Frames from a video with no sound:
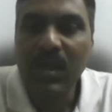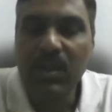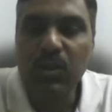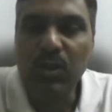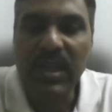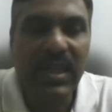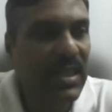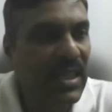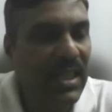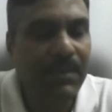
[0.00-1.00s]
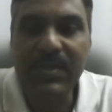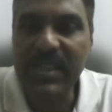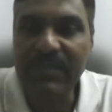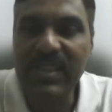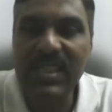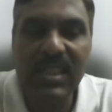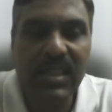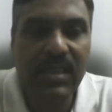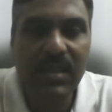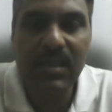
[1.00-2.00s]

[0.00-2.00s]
So you can save this